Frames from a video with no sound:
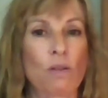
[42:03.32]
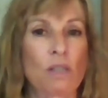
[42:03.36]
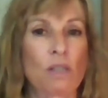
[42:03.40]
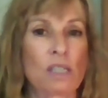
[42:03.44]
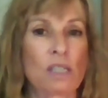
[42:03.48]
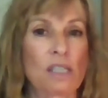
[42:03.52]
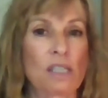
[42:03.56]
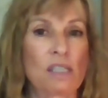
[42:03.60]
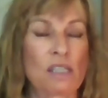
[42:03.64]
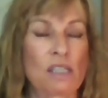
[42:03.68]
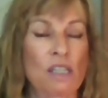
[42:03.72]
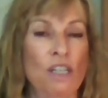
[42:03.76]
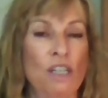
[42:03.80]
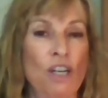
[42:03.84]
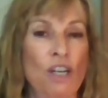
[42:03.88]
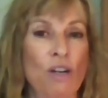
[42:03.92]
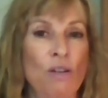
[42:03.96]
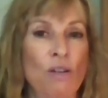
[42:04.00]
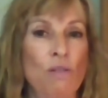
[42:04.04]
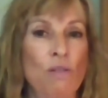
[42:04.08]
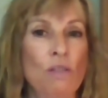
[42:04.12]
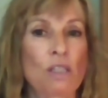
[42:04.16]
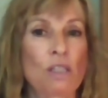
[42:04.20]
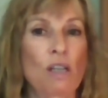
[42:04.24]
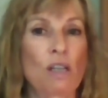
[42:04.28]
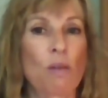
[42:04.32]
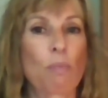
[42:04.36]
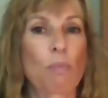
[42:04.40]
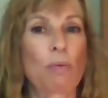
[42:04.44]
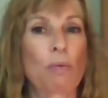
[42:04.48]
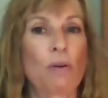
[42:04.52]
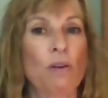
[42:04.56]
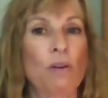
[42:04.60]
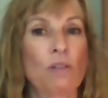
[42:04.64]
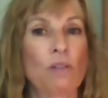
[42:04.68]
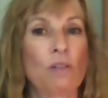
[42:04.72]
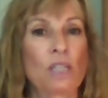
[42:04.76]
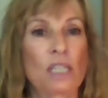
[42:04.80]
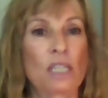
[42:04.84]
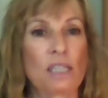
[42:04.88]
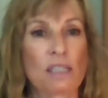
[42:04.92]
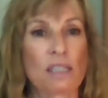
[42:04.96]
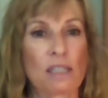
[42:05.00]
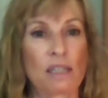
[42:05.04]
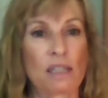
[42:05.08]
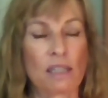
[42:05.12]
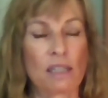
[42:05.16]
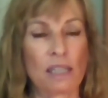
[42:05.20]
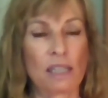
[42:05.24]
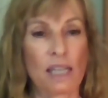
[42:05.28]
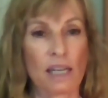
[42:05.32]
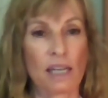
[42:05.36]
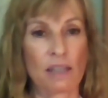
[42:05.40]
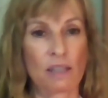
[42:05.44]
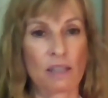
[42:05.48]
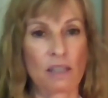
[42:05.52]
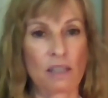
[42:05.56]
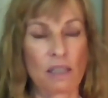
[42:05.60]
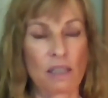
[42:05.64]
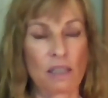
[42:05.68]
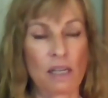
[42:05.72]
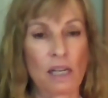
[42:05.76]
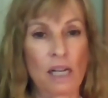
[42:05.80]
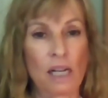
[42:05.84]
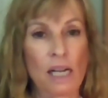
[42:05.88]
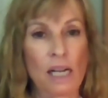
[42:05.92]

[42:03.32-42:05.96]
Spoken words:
horse's nose approaches the letter.